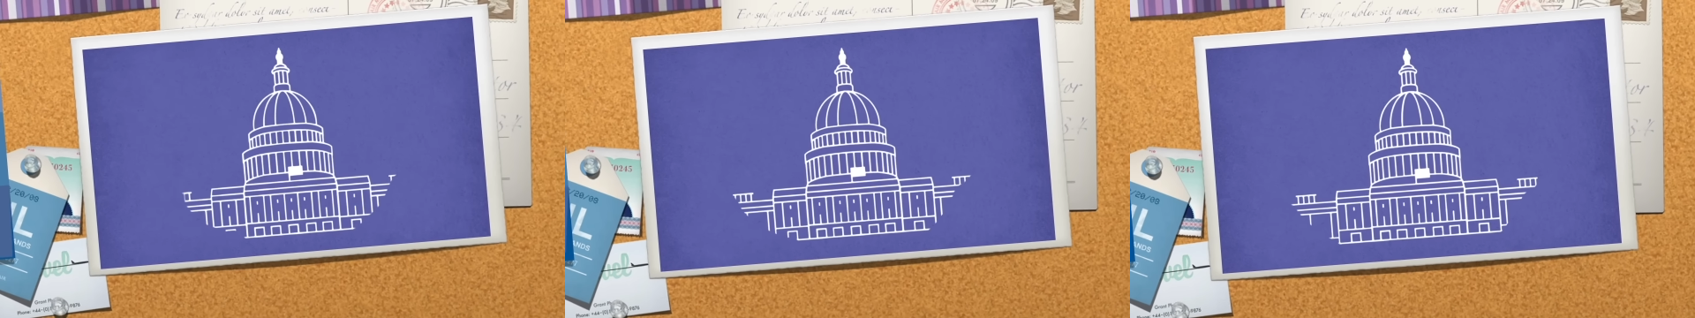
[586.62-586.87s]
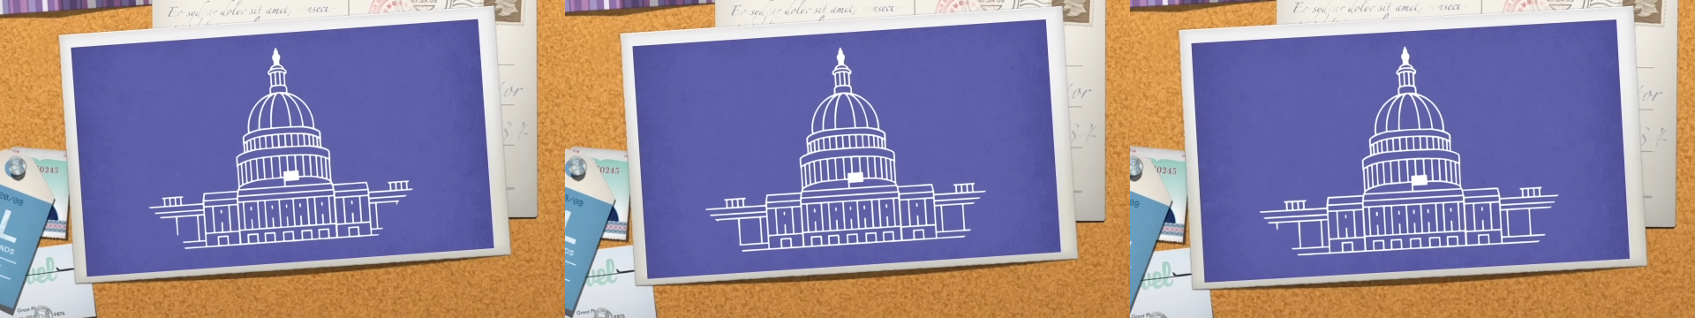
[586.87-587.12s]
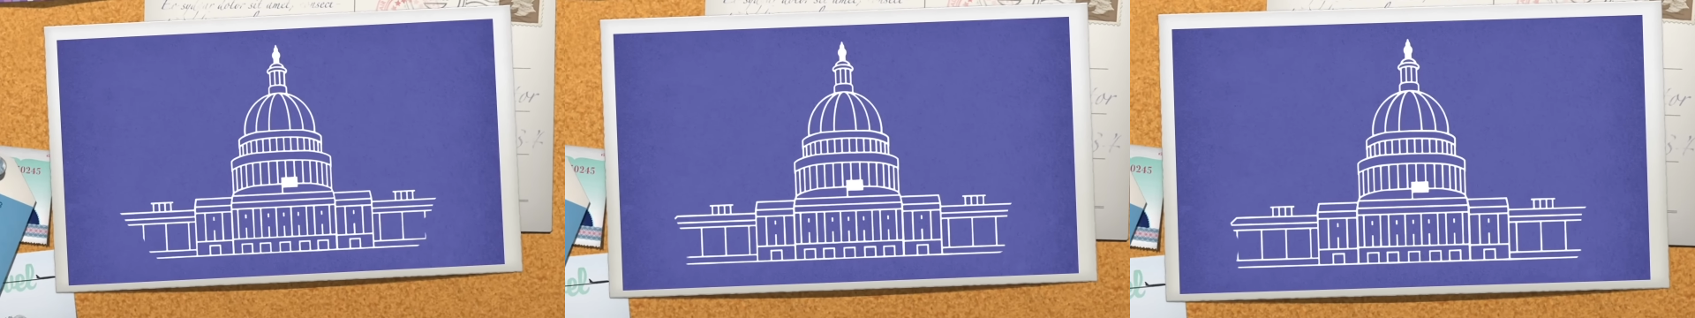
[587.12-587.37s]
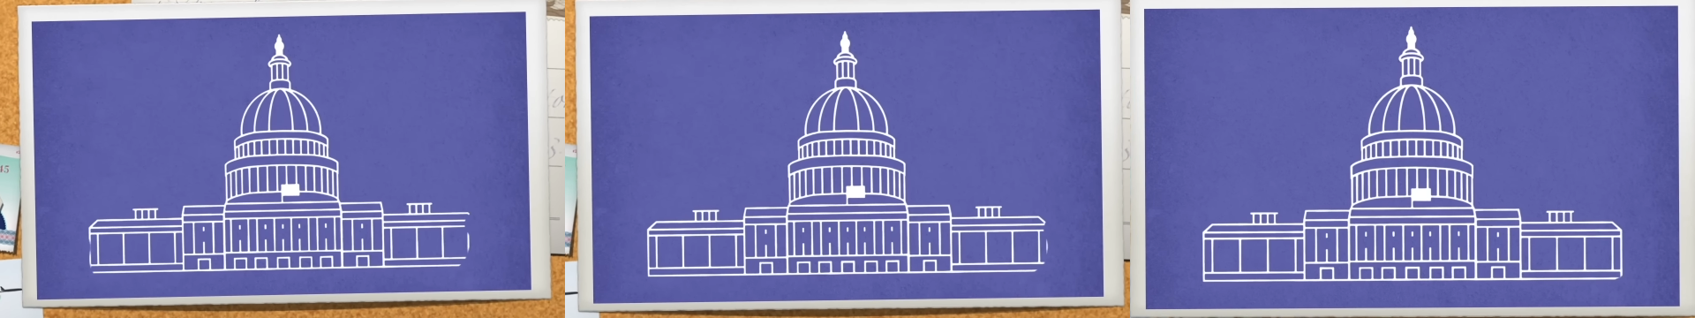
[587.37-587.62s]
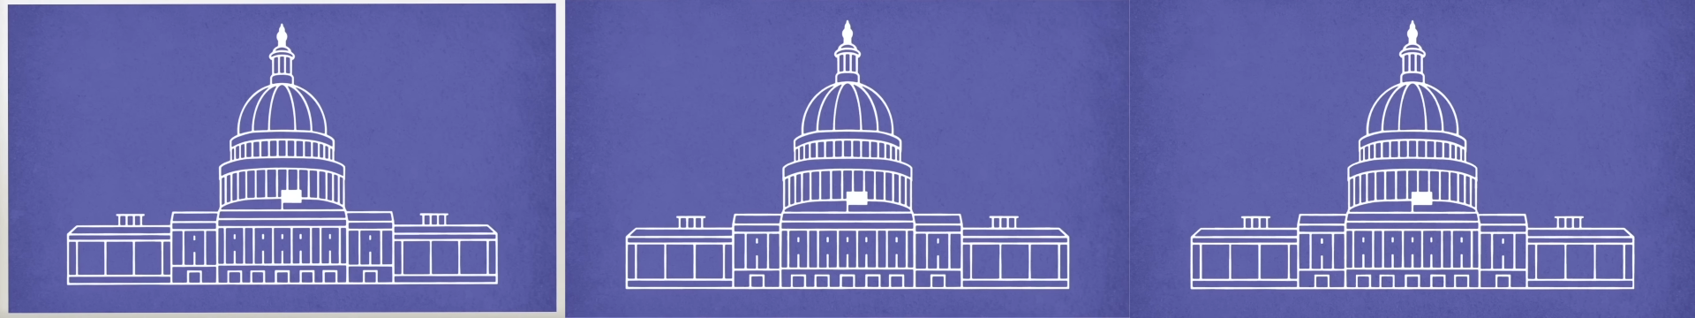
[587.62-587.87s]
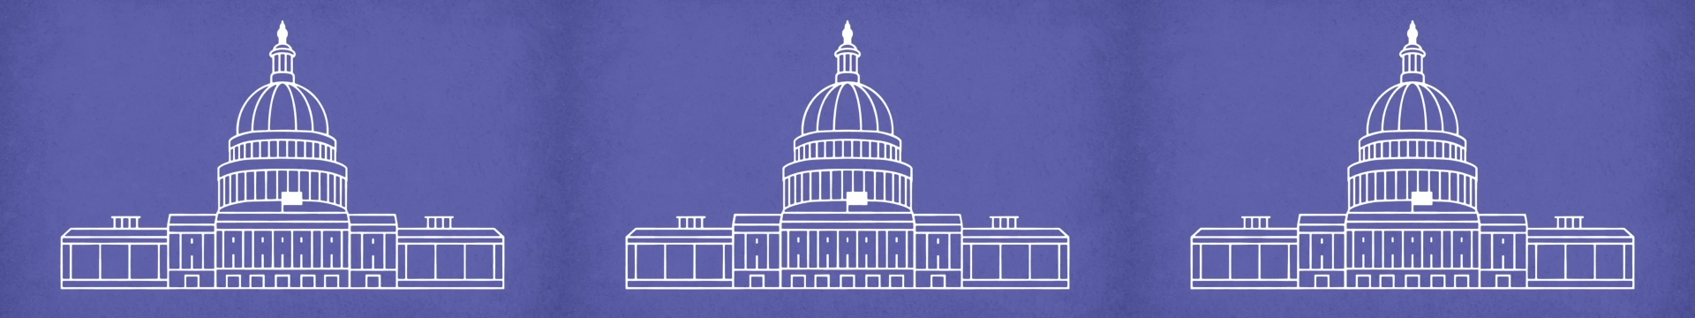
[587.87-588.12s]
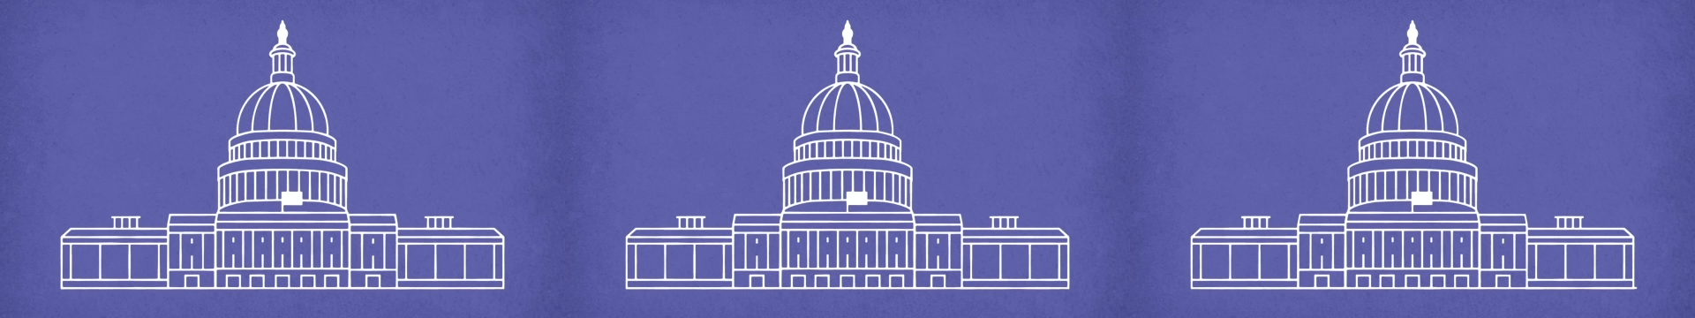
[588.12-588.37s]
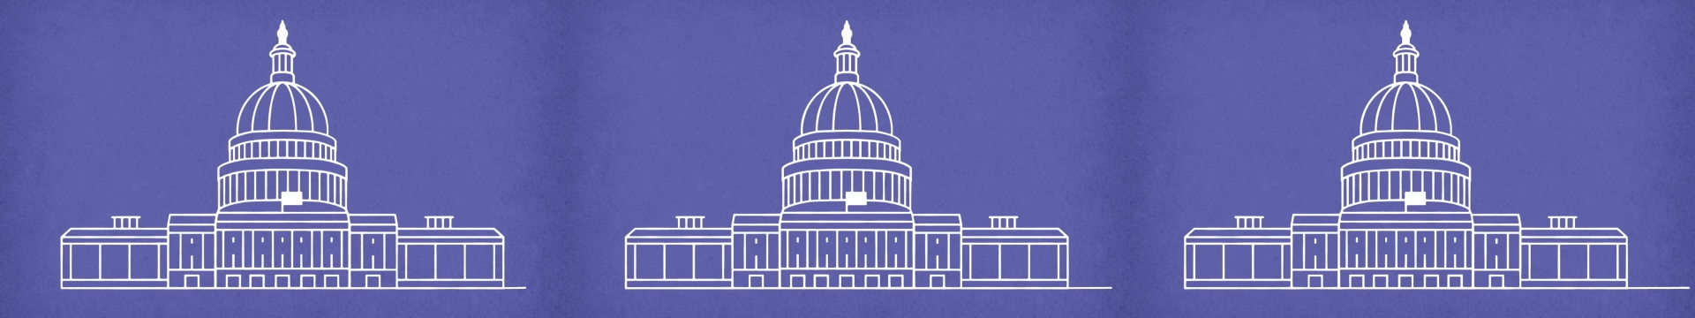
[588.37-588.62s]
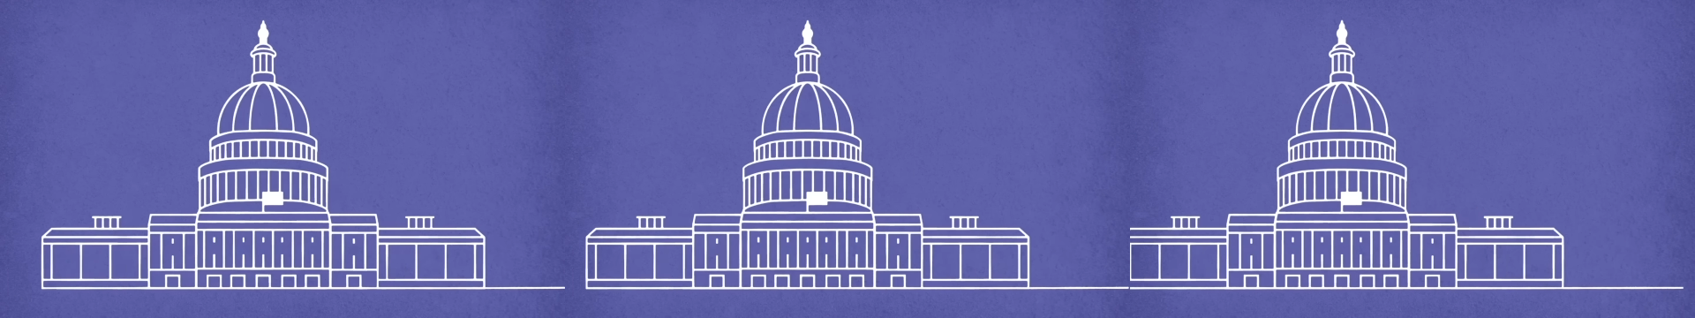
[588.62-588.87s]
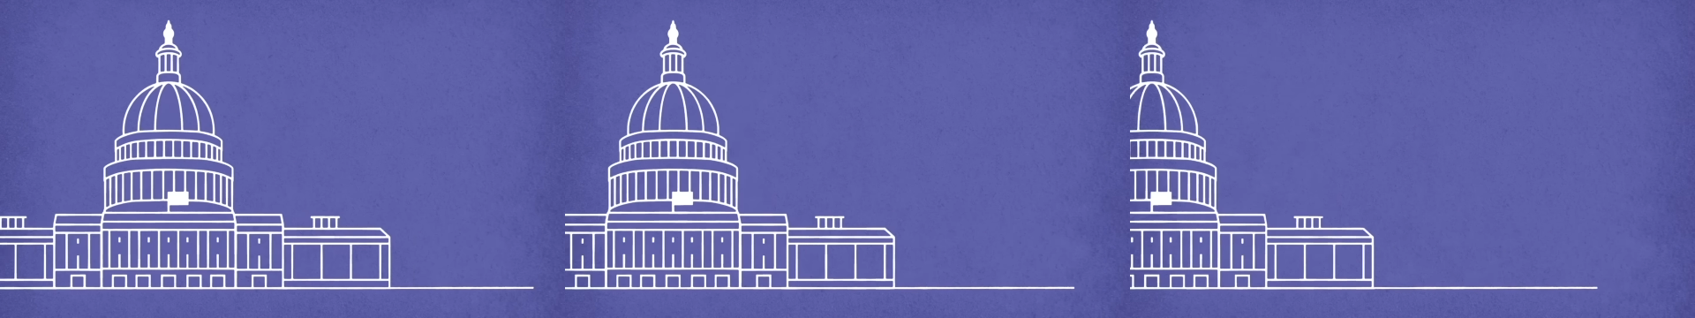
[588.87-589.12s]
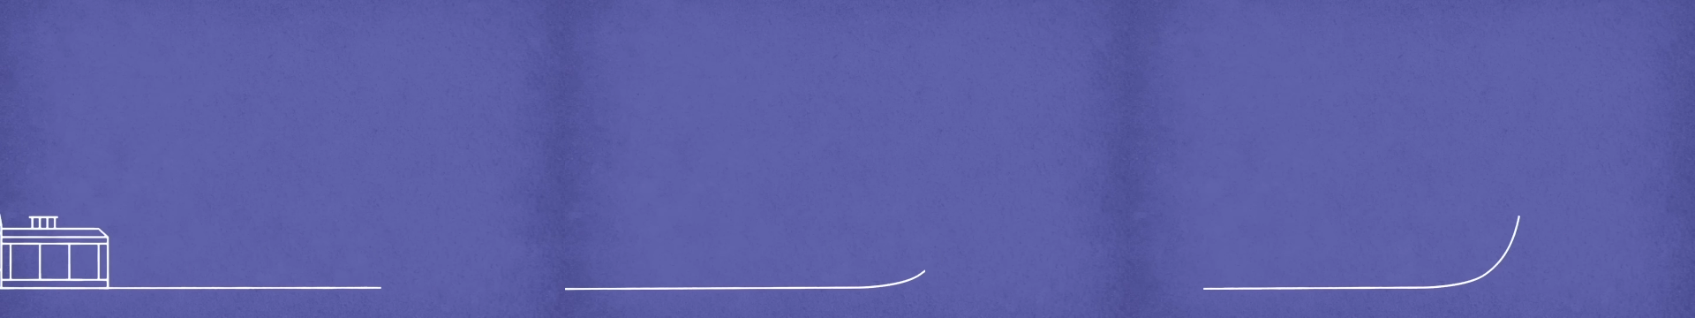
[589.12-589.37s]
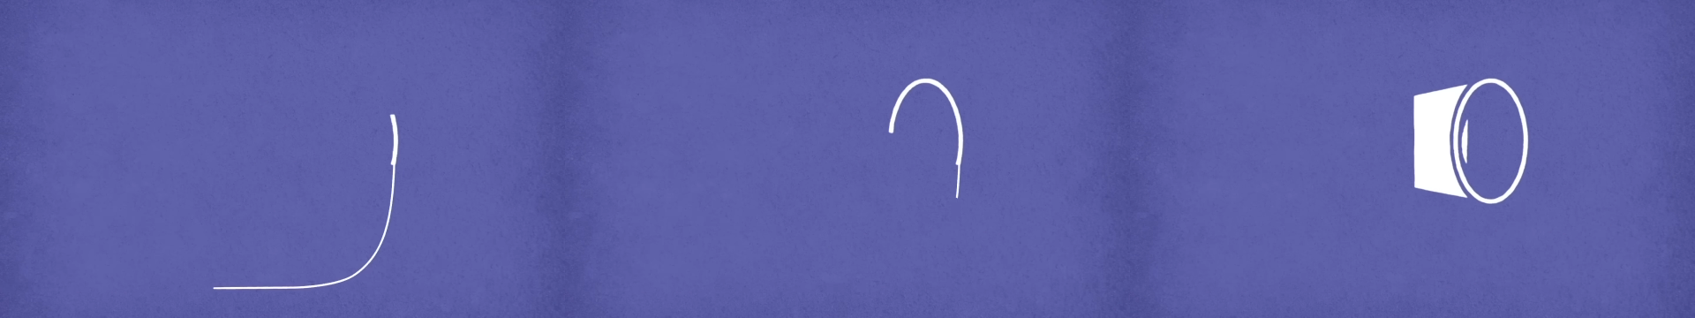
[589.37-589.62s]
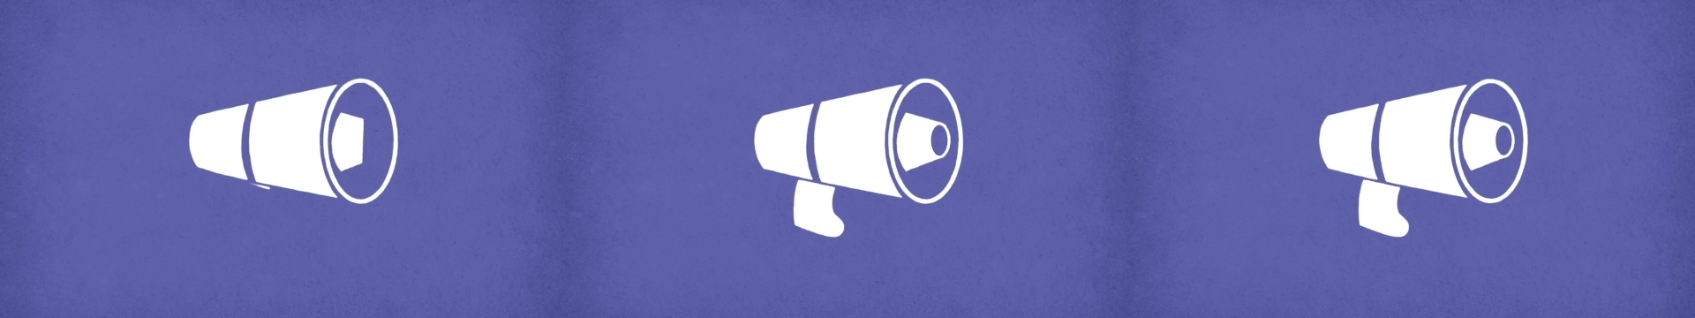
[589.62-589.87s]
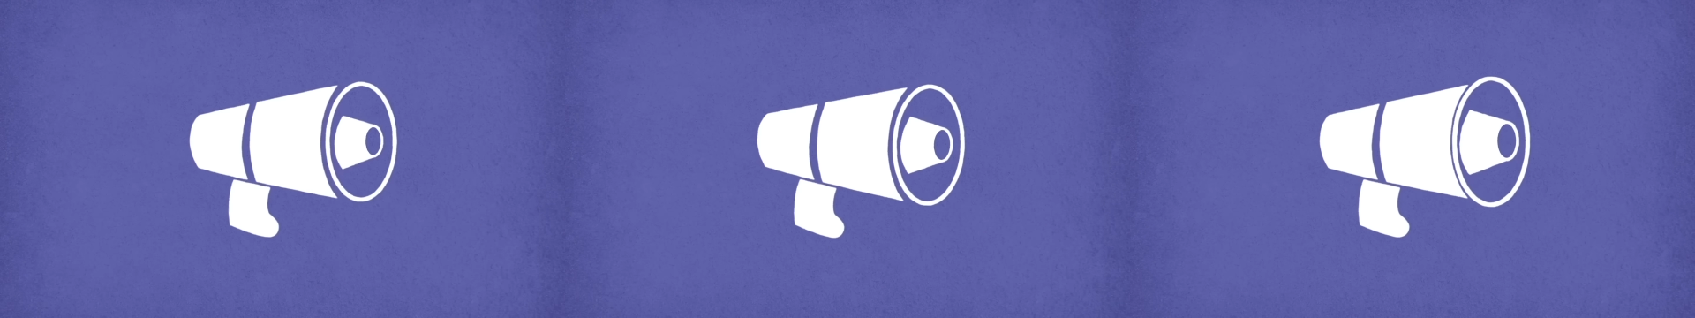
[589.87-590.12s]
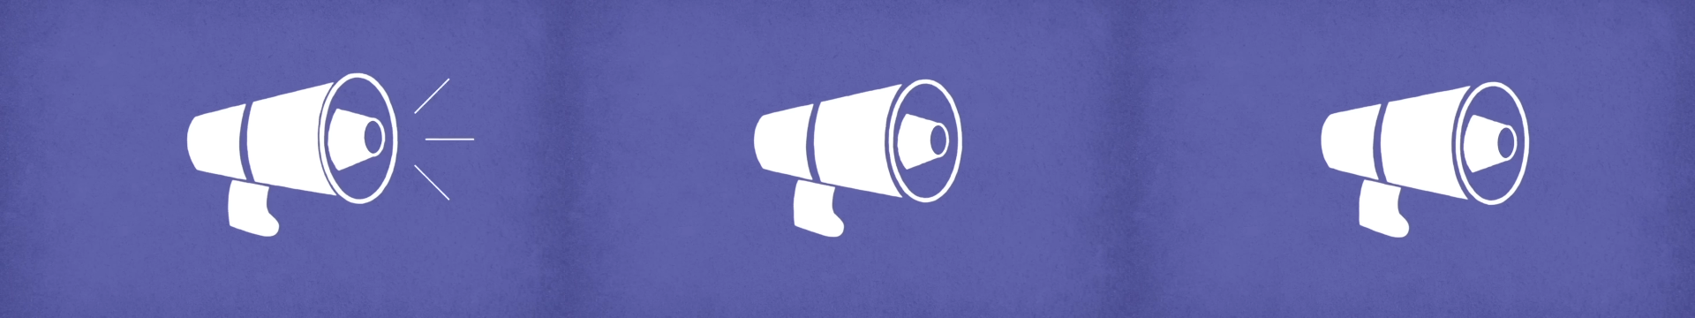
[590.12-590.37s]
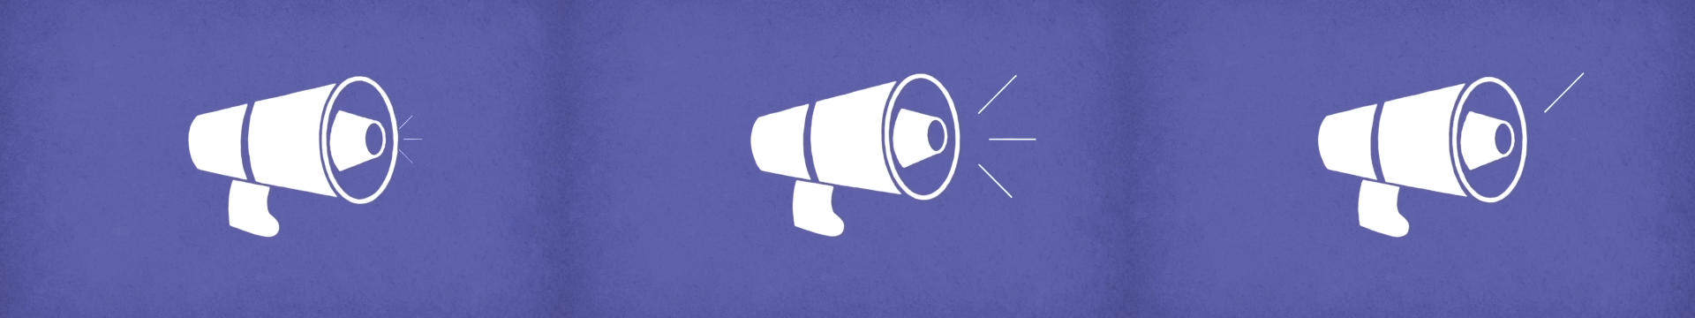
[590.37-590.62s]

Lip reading: (no speaker visible)